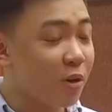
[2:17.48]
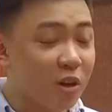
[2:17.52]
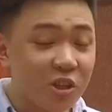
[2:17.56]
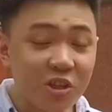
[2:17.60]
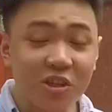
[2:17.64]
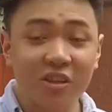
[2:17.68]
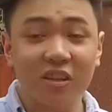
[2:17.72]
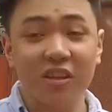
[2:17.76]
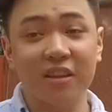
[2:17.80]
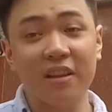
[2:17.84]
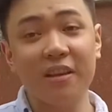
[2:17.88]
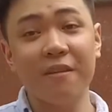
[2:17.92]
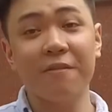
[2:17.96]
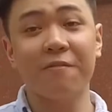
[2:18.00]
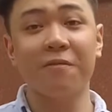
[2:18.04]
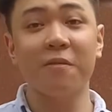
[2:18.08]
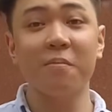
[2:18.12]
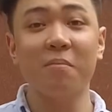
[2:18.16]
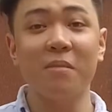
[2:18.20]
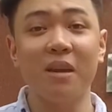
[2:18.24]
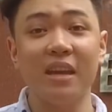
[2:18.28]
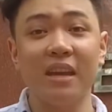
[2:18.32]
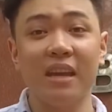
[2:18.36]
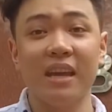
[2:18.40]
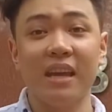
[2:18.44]
Personally,
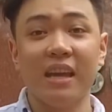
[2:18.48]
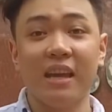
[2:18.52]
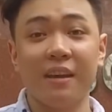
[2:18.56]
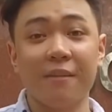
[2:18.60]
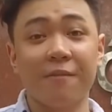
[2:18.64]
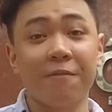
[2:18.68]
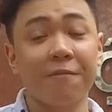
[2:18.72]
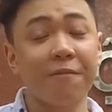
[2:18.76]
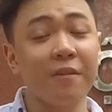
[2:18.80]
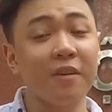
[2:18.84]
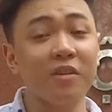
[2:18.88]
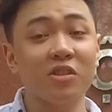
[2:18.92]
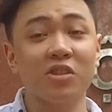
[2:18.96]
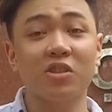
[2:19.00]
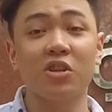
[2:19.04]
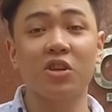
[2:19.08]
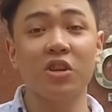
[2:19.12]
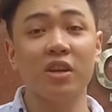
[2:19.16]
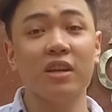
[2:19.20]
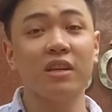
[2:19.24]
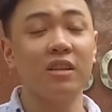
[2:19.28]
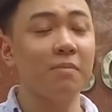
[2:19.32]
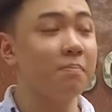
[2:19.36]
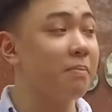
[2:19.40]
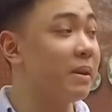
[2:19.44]
for me, it feels
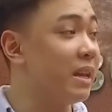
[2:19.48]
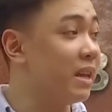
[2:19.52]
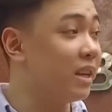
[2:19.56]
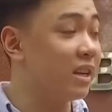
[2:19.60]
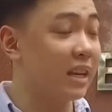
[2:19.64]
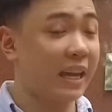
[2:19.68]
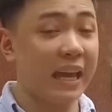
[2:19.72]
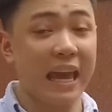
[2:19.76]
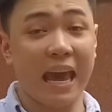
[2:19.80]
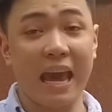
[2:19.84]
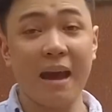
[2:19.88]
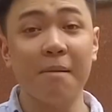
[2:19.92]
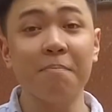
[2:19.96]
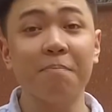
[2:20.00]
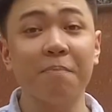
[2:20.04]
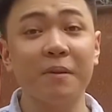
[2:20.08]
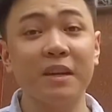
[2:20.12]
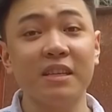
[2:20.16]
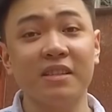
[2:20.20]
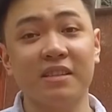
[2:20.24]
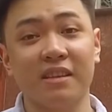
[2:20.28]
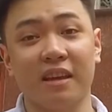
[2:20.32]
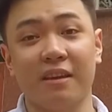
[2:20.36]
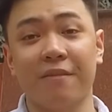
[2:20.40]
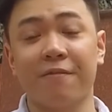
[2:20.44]
good to be in a
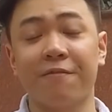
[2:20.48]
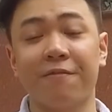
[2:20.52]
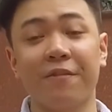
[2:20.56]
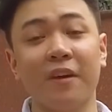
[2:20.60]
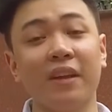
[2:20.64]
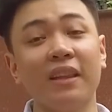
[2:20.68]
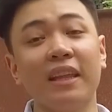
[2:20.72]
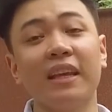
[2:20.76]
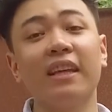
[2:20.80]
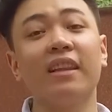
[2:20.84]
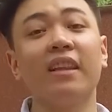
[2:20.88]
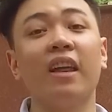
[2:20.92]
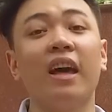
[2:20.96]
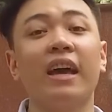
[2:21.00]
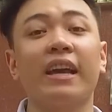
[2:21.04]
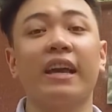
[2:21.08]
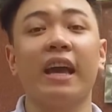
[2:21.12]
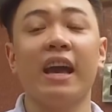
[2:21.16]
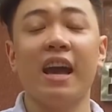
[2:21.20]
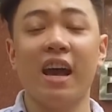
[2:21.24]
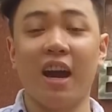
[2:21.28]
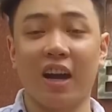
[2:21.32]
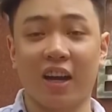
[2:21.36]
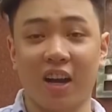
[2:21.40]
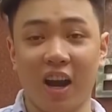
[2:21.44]
campus and feeling like
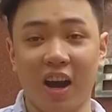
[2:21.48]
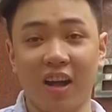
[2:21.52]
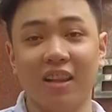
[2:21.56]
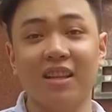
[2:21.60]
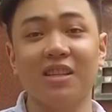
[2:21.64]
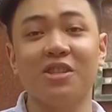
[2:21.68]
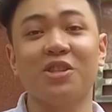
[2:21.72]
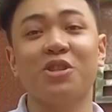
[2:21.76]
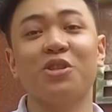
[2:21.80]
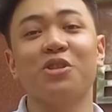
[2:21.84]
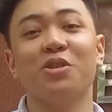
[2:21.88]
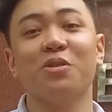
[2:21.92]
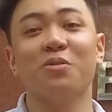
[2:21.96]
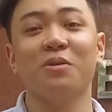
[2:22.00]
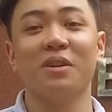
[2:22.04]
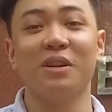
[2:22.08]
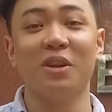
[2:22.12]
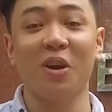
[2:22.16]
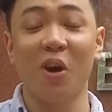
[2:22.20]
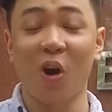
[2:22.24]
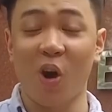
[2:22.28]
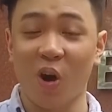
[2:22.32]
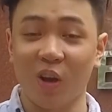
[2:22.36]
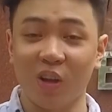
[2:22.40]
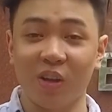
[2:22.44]
a college
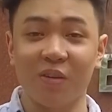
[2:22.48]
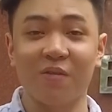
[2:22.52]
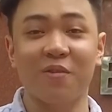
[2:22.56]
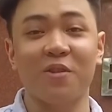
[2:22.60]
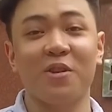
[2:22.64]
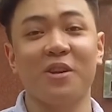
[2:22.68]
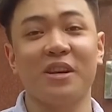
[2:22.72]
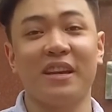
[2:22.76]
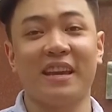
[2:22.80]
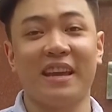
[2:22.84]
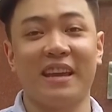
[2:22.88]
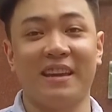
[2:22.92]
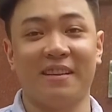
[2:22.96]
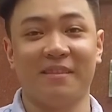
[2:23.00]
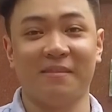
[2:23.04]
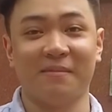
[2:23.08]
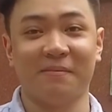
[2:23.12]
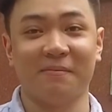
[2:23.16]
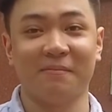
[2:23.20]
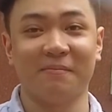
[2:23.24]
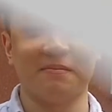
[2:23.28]
student all over again.